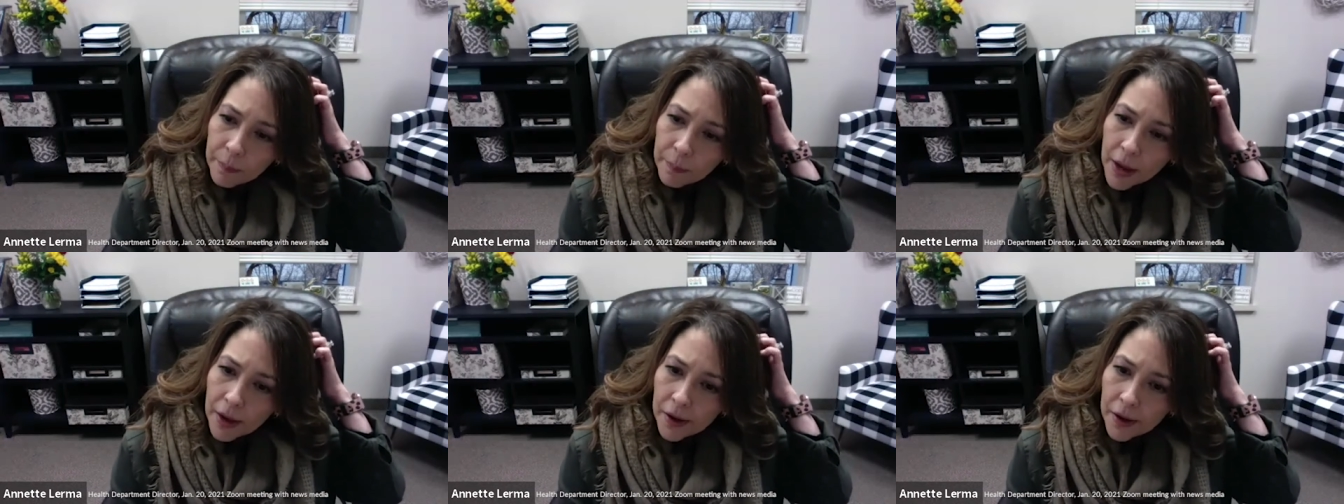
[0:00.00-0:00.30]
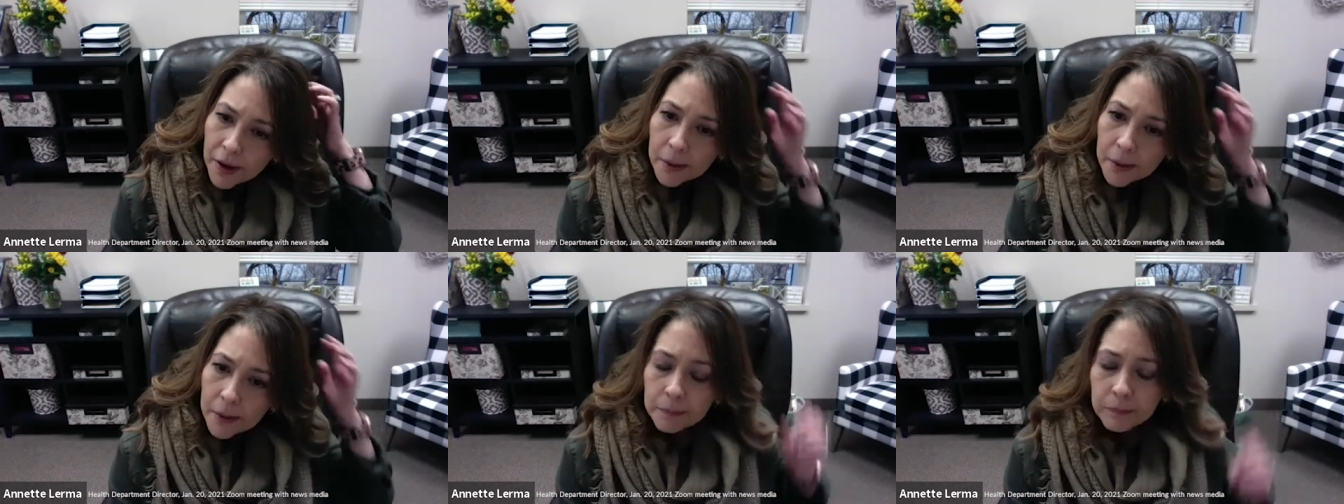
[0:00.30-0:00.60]

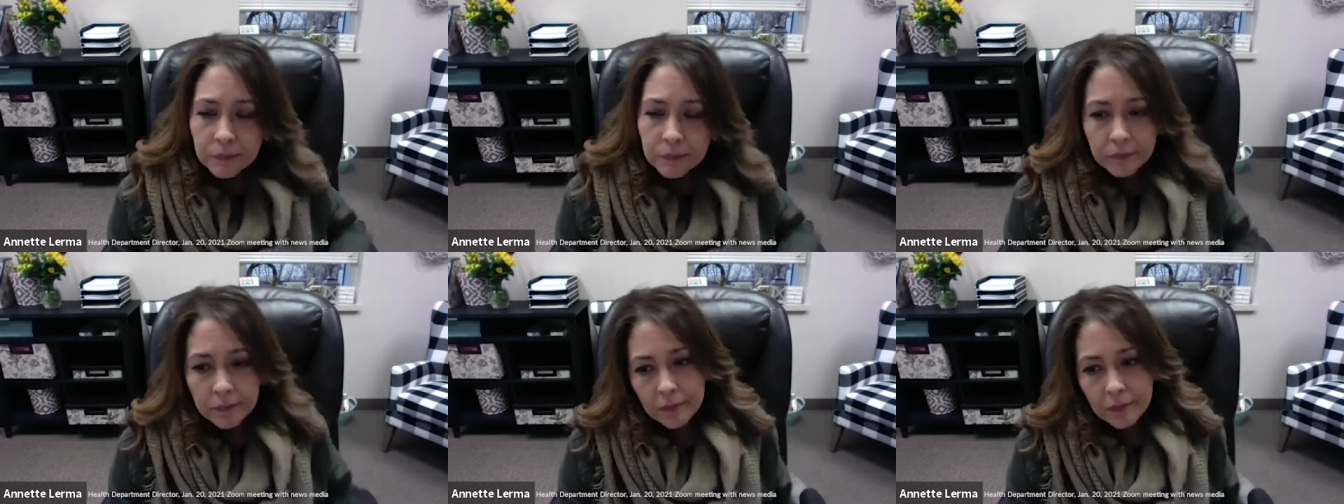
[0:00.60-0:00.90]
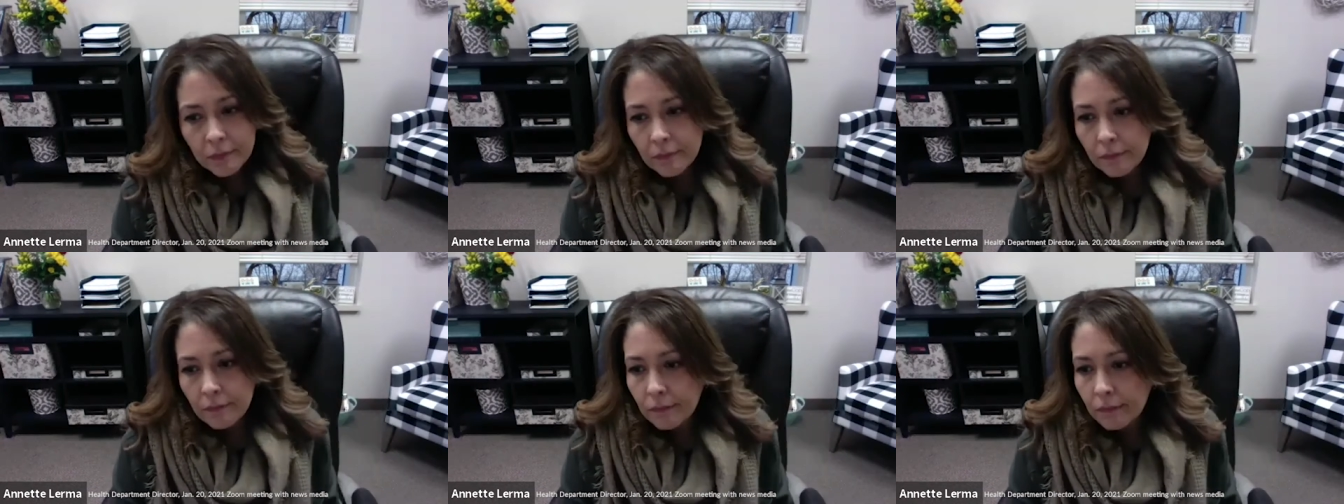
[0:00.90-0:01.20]
Um,
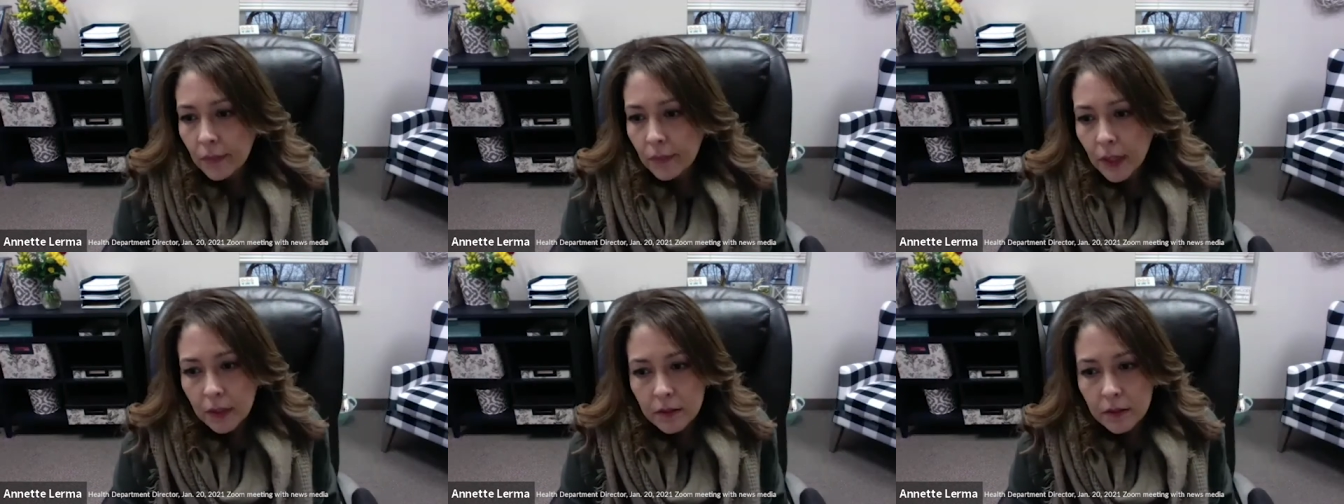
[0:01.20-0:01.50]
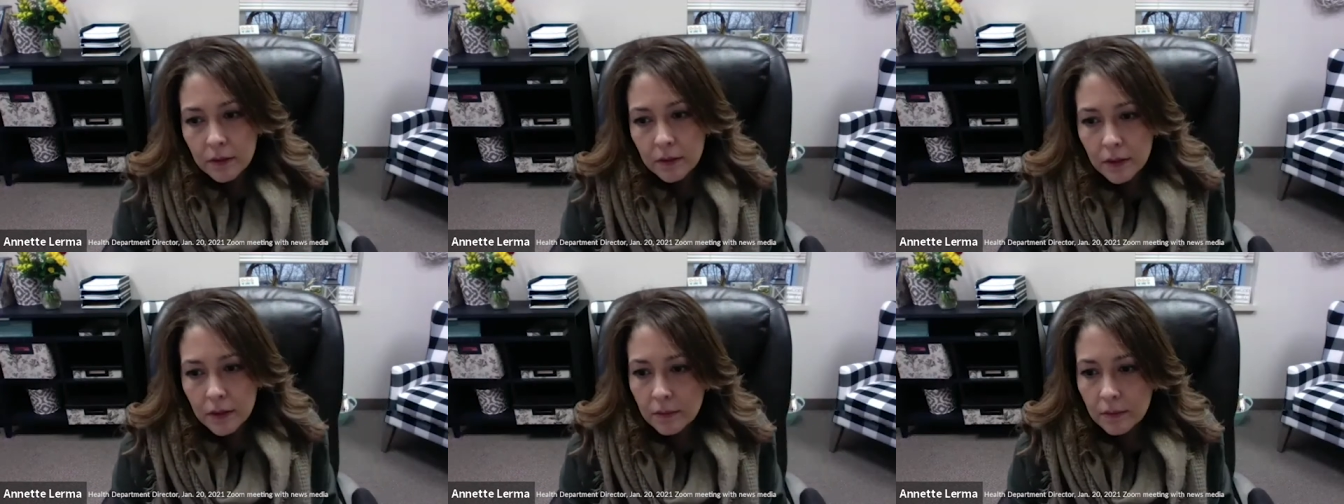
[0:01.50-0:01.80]

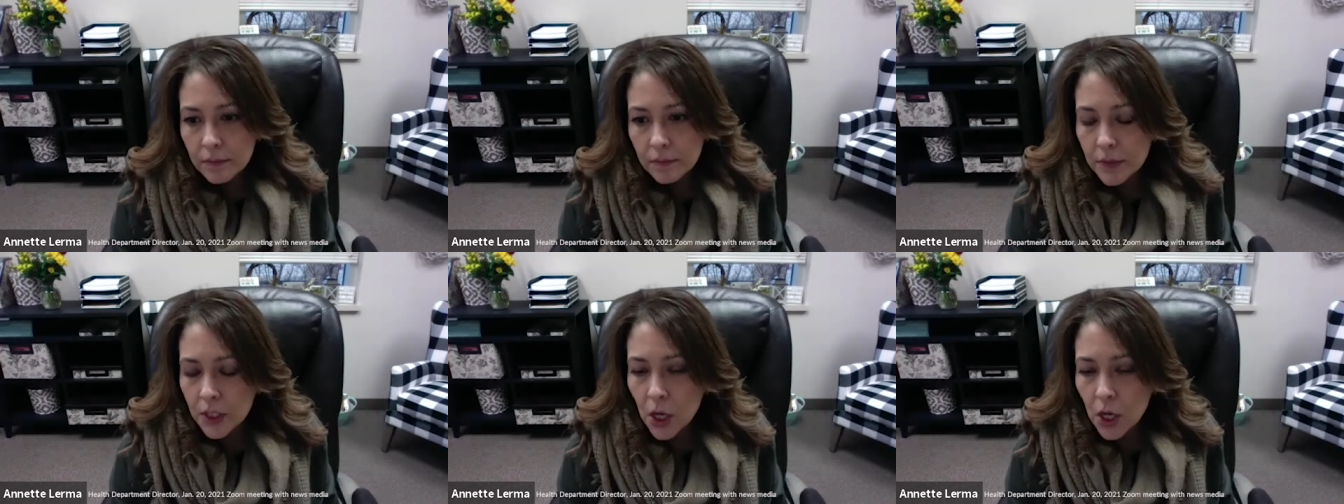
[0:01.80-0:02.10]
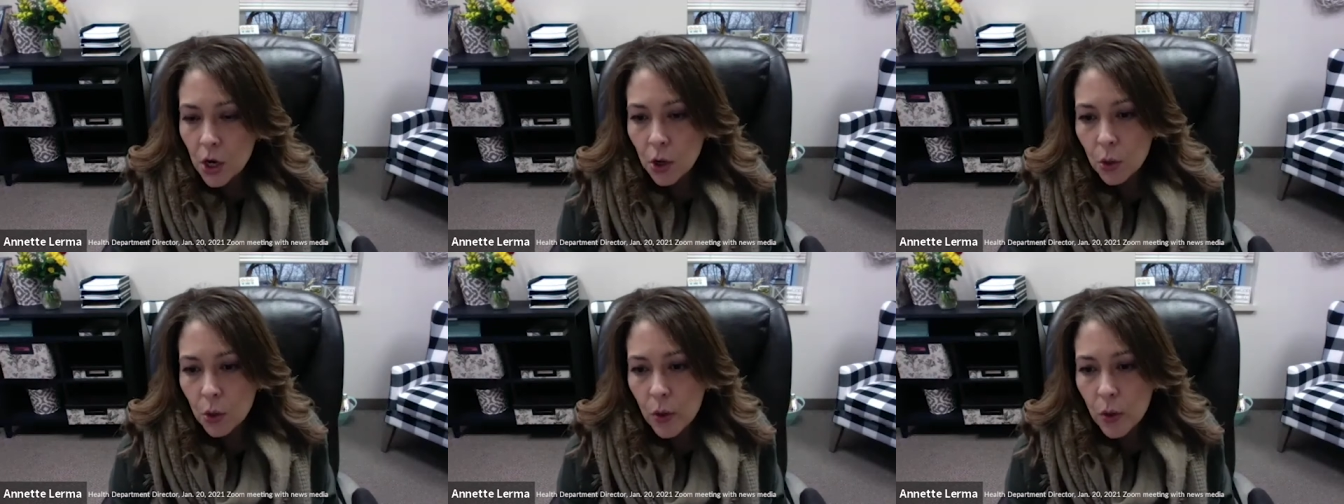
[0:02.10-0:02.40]

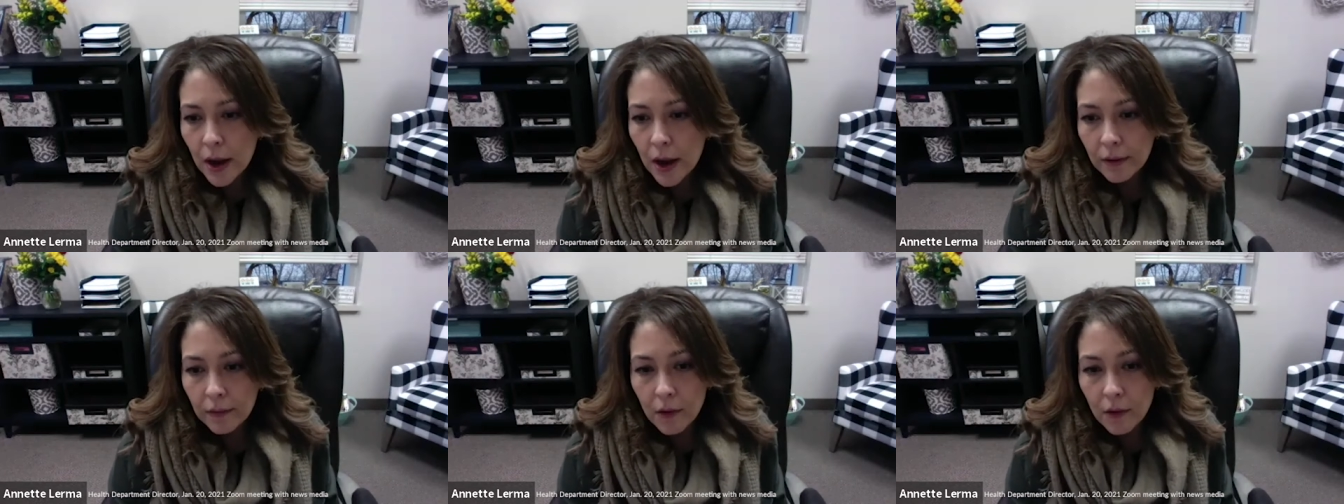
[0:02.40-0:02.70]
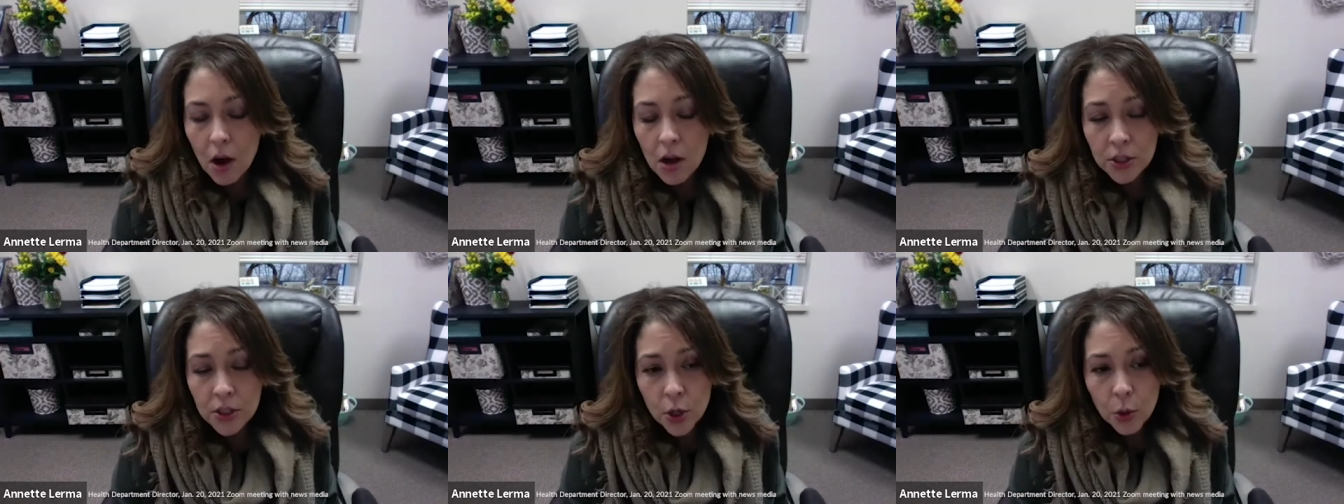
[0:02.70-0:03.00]
so I
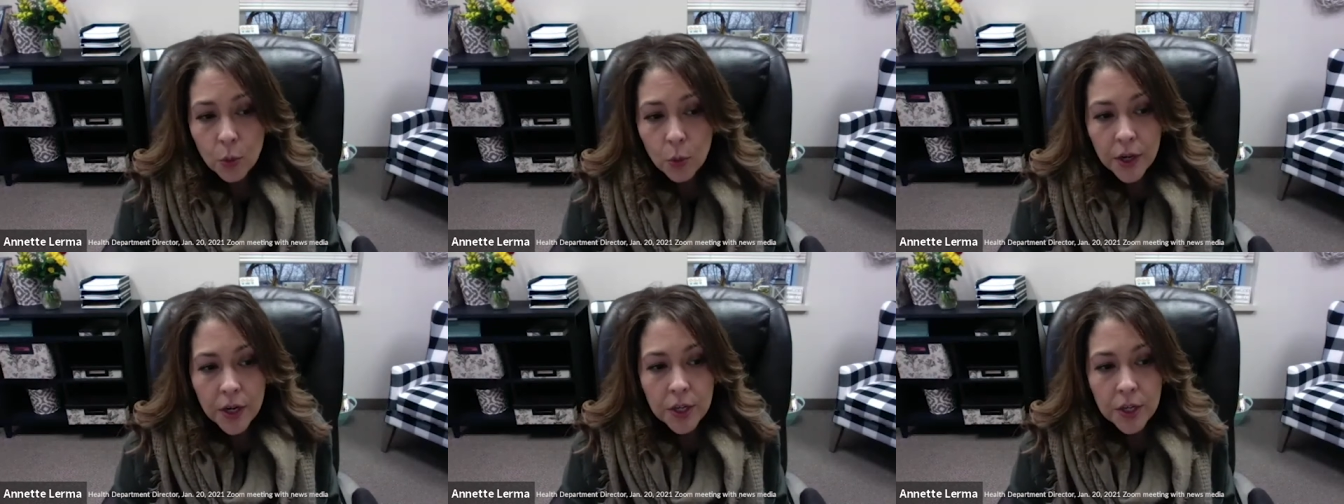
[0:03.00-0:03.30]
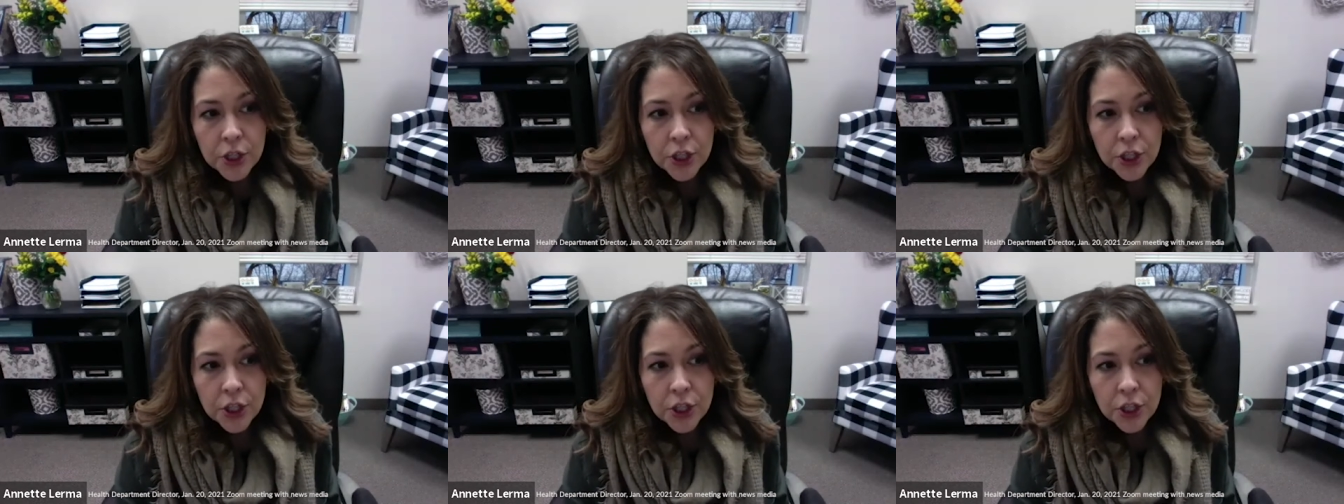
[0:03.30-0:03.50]
also wanted